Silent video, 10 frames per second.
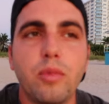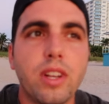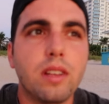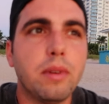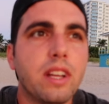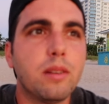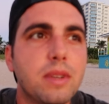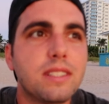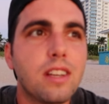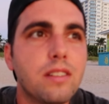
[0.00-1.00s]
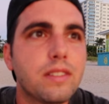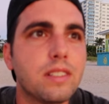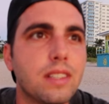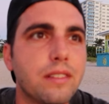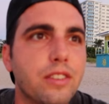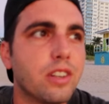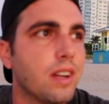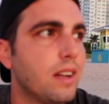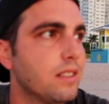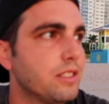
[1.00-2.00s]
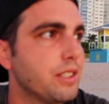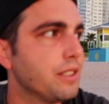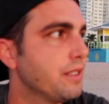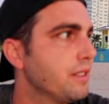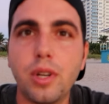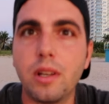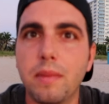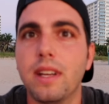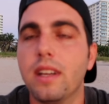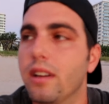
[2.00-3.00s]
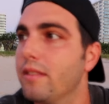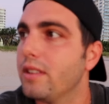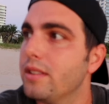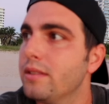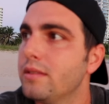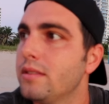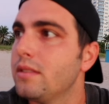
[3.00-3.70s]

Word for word: I'm really mad at myself because I forgot to bring my earphones.